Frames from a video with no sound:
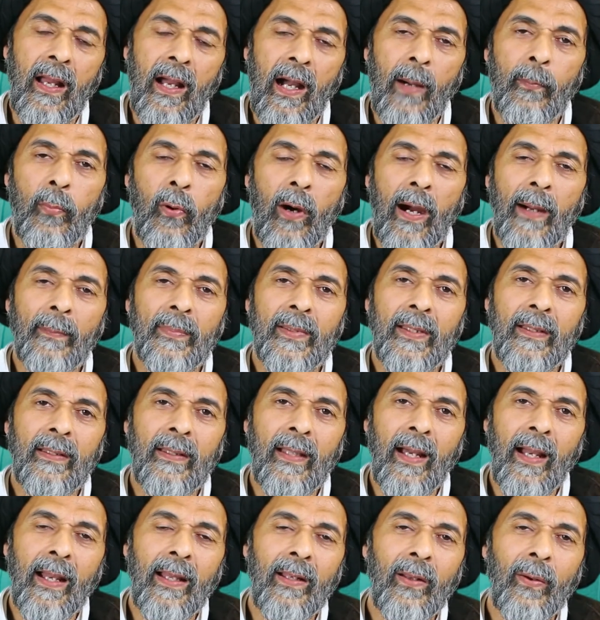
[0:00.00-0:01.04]
Abu
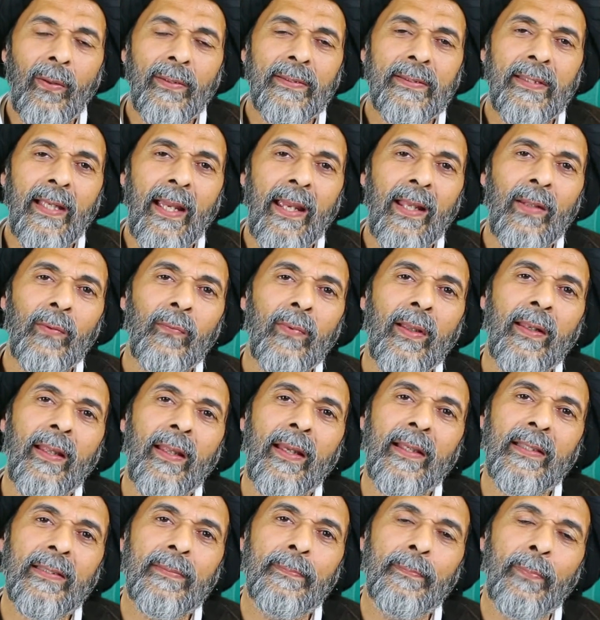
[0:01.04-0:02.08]
Abdullah al-Husayn, when
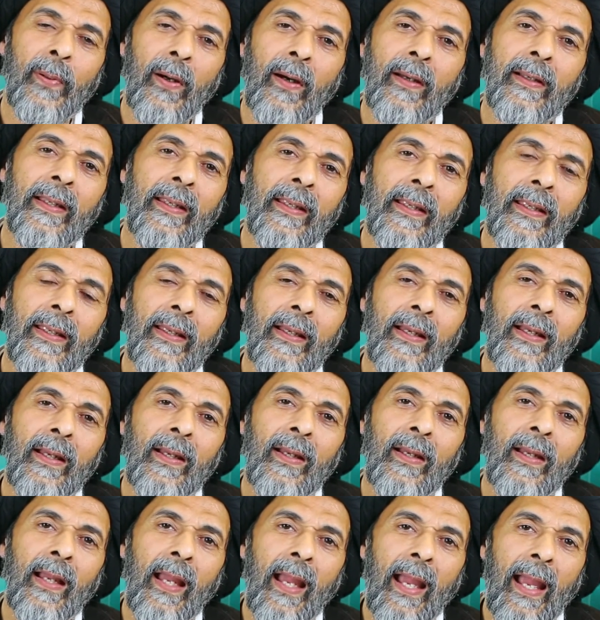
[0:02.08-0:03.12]
his body
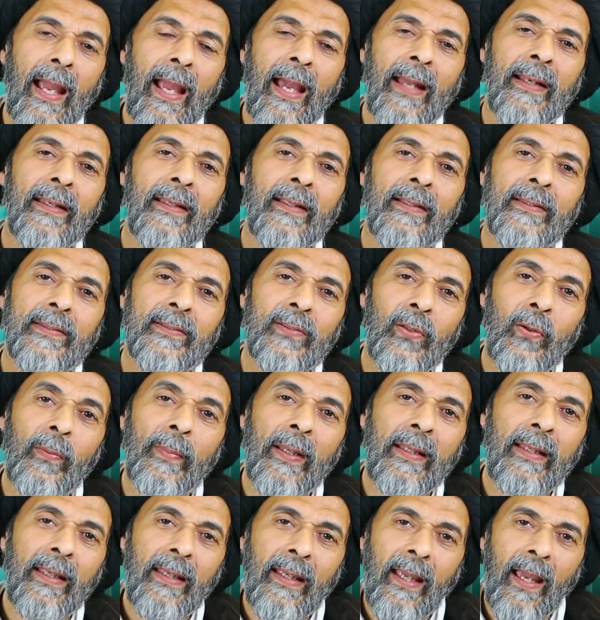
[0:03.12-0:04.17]
had so
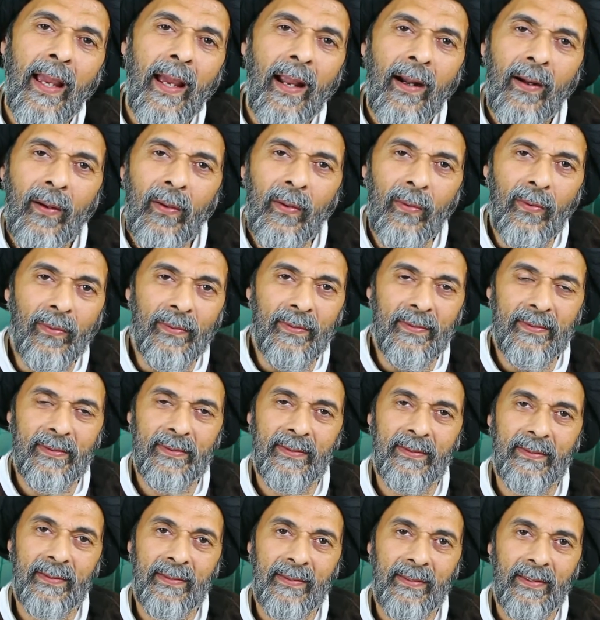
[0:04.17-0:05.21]
many
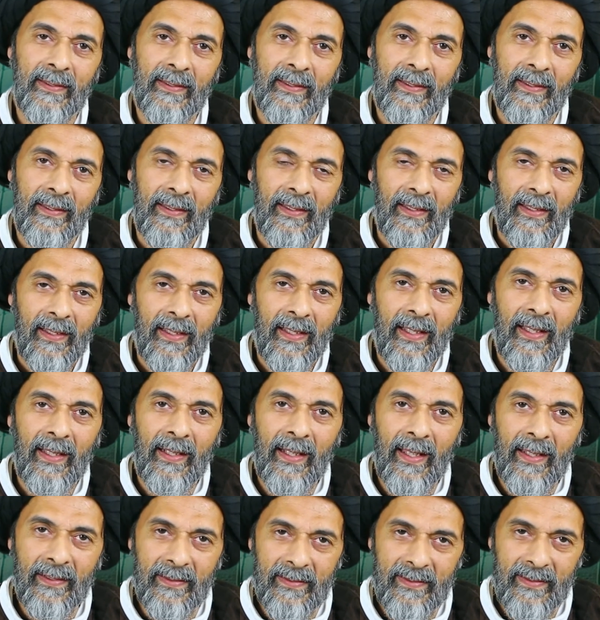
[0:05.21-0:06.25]
arrows in
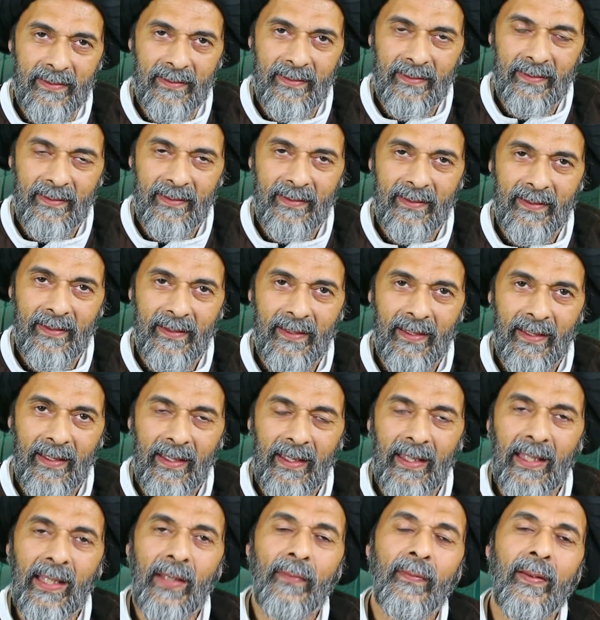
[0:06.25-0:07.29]
it,
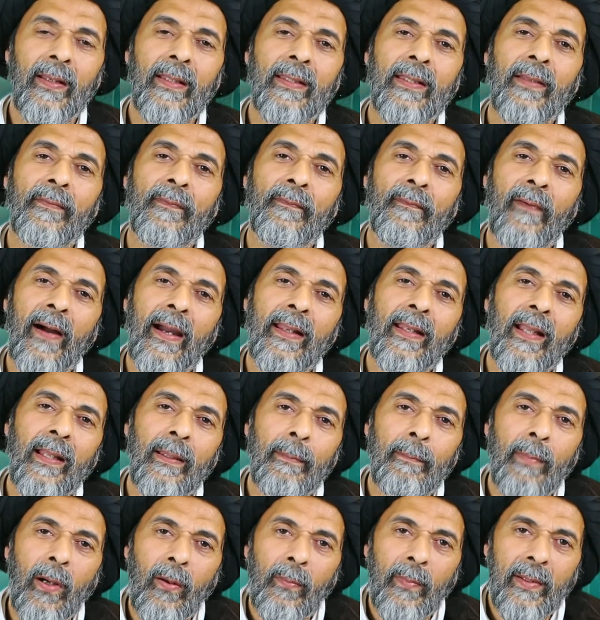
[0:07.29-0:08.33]
even in the final
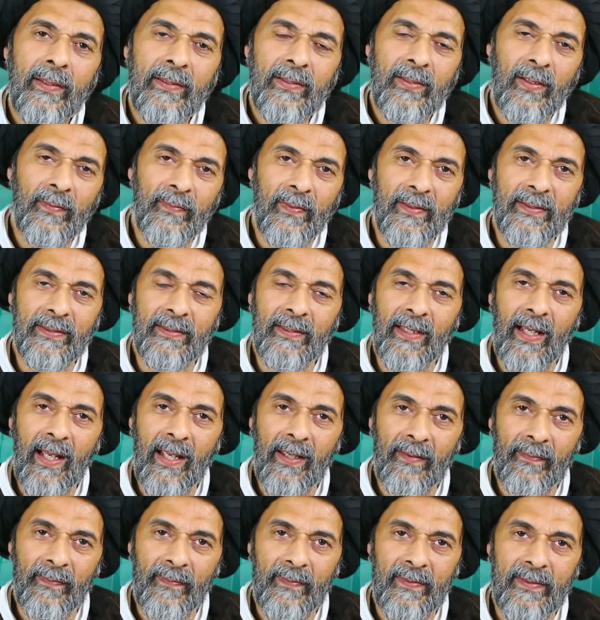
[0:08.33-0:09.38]
moments of his
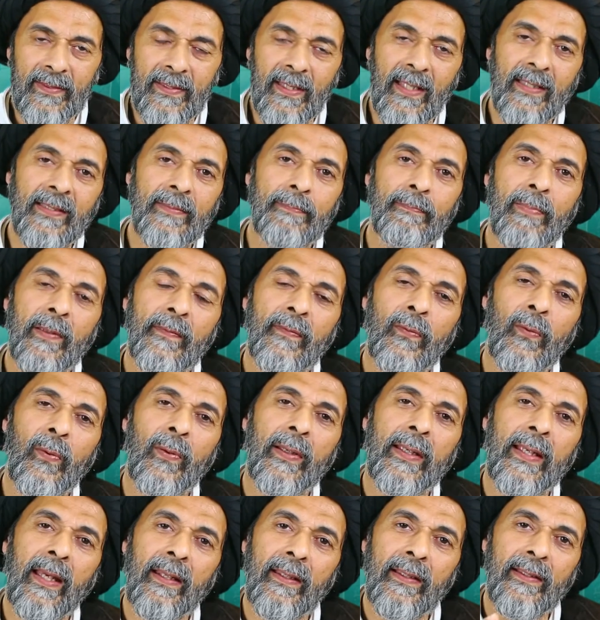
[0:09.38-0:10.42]
life, just before
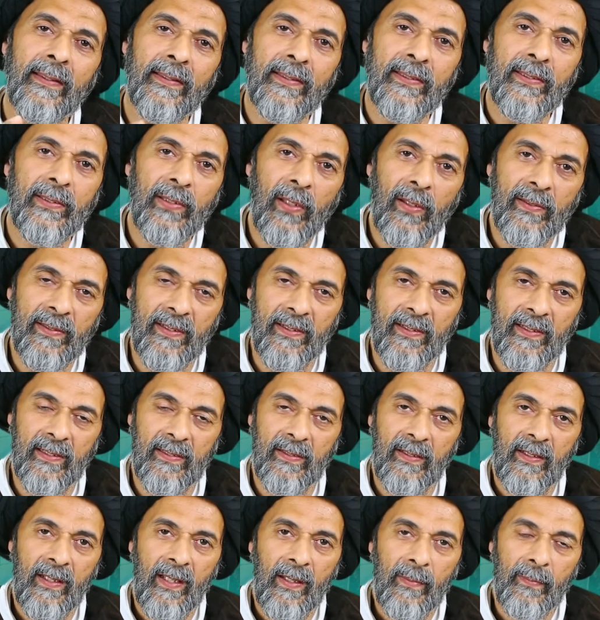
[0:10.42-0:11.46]
getting slaughtered
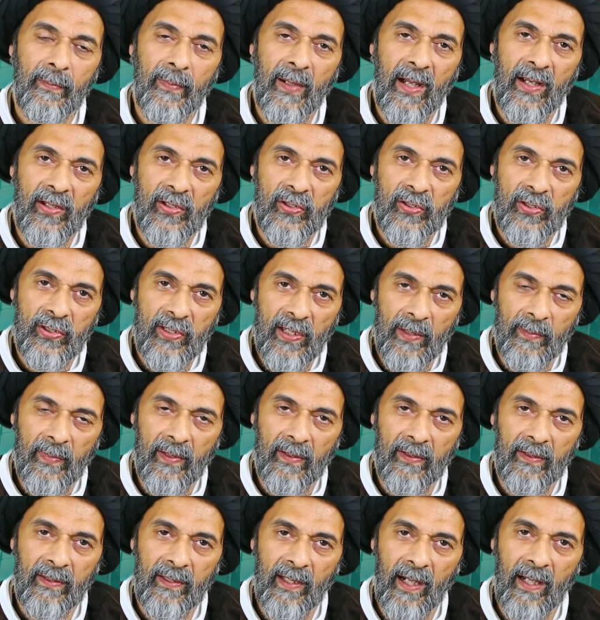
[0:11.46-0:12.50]
by
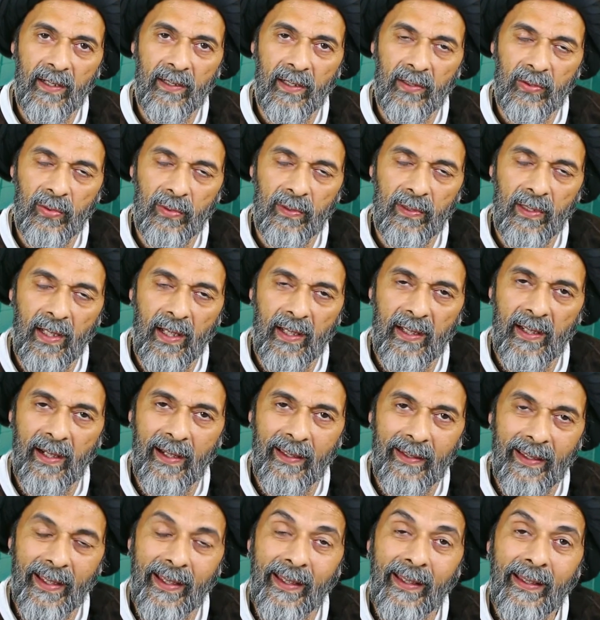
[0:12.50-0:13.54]
Shimr la'natullahi
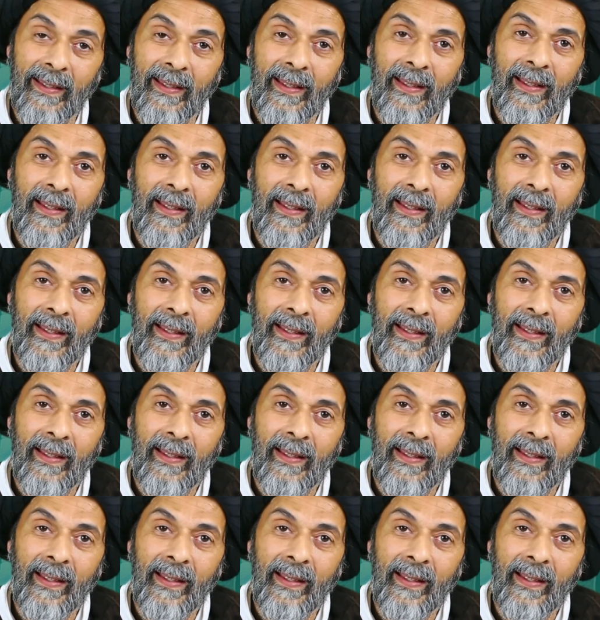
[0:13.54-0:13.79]
alayh,